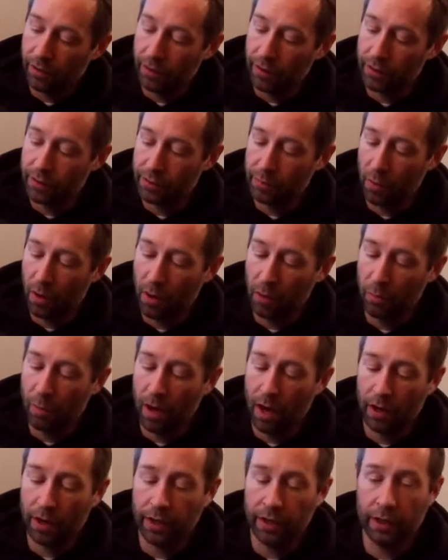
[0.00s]
this small
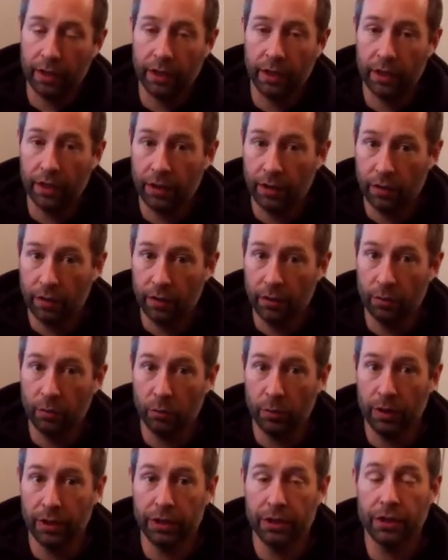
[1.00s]
pocket here,
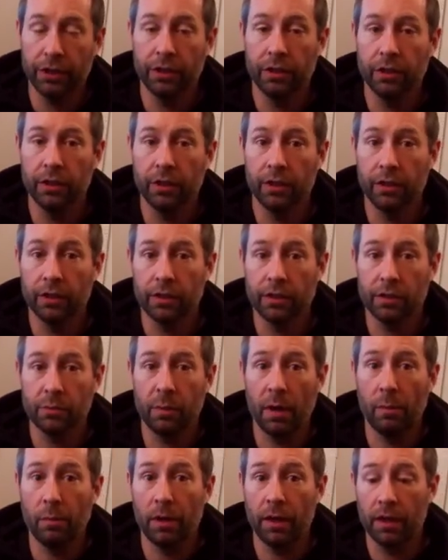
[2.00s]
which this is
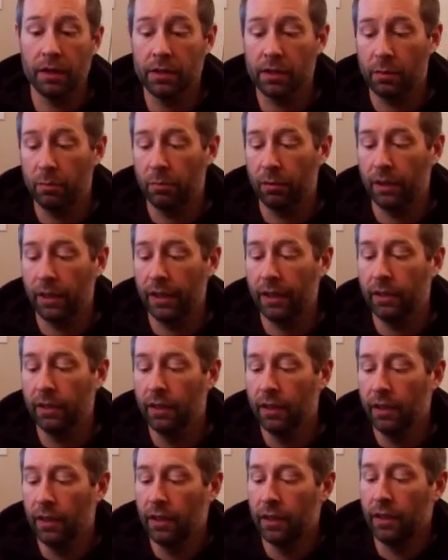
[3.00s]
my biggest complaint,
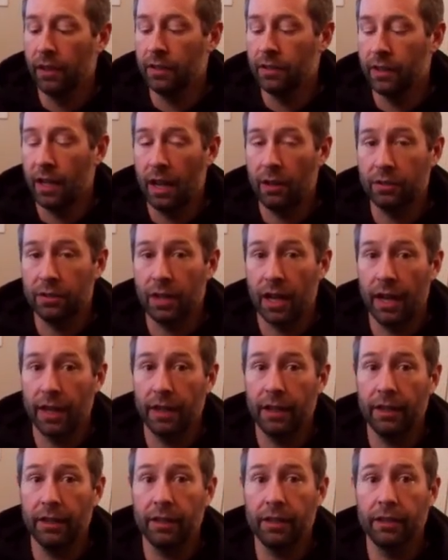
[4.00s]
is how
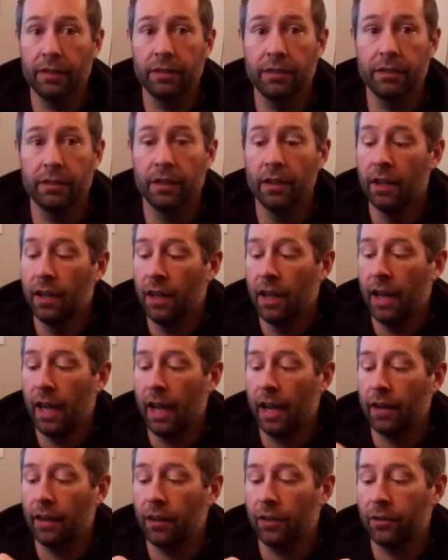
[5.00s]
tiny it is.
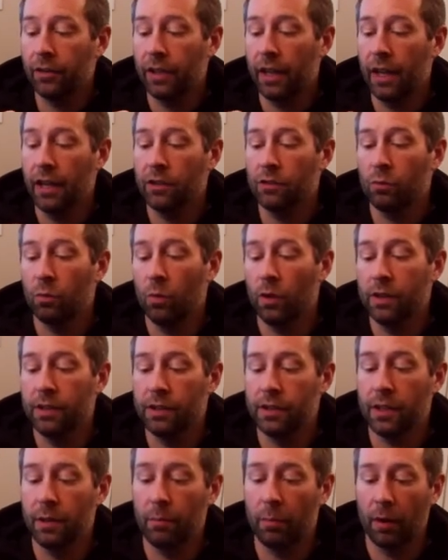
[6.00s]
And it only has one
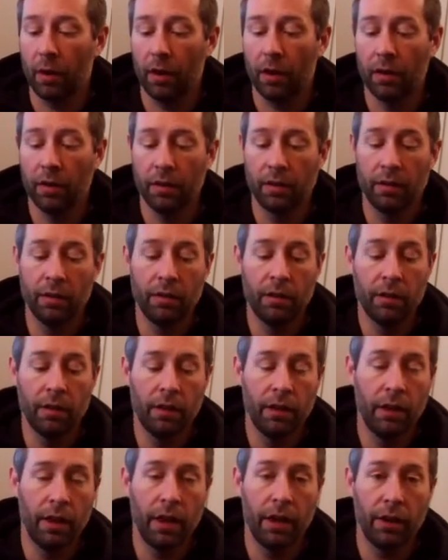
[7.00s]
zipper.
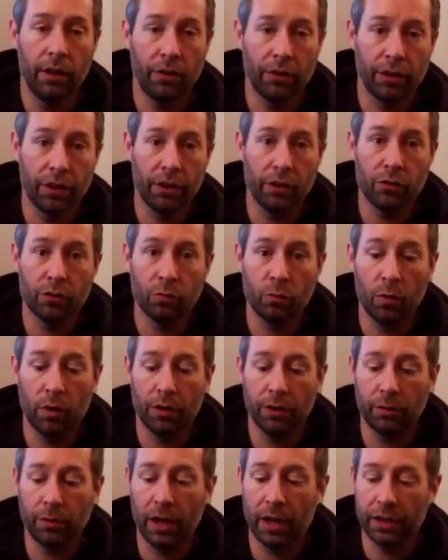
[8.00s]
And it only goes one
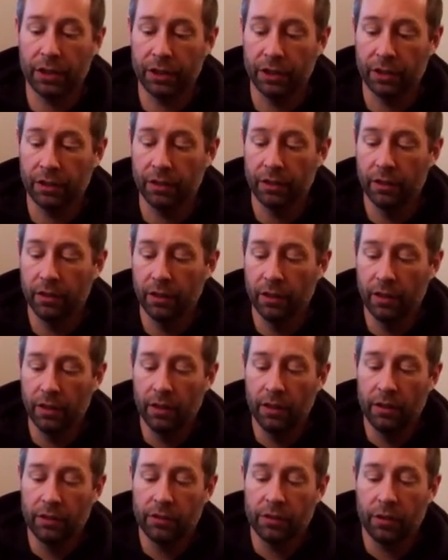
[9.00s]
direction.
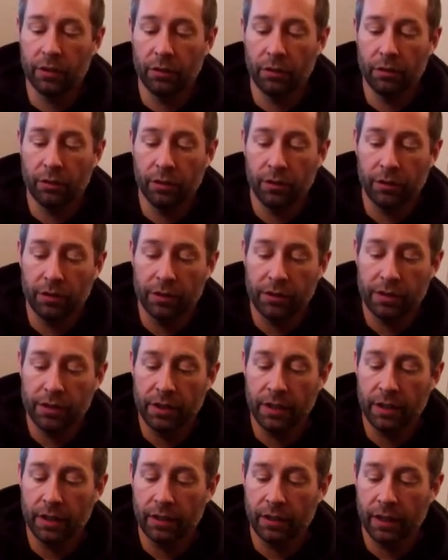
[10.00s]
So you can
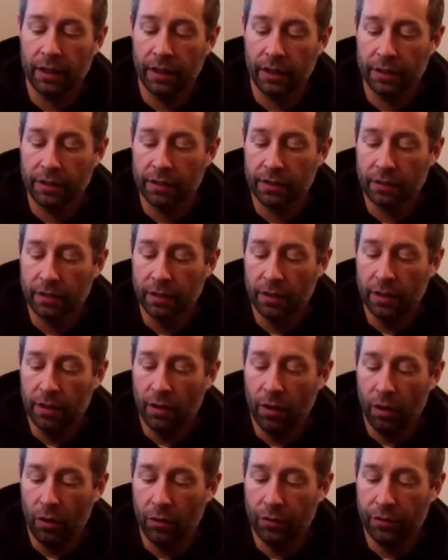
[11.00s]
see that it's
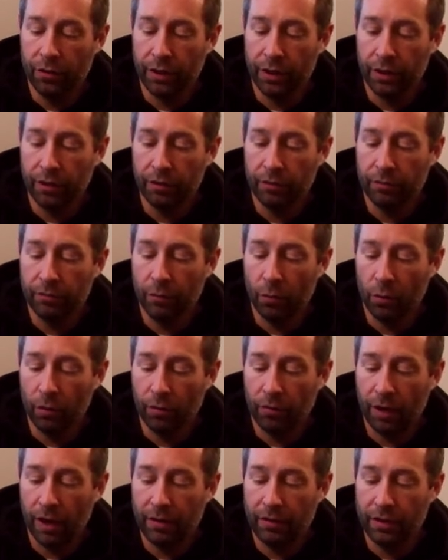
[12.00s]
only four or
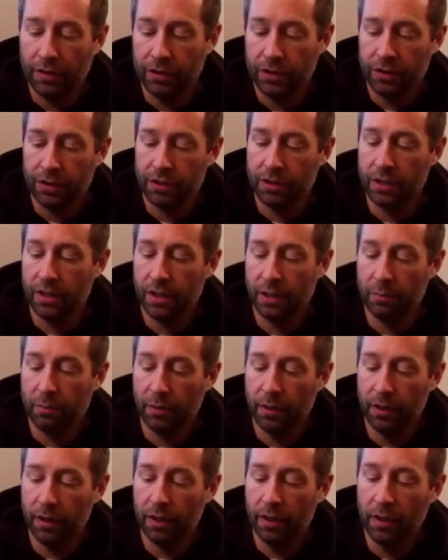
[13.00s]
five inches deep.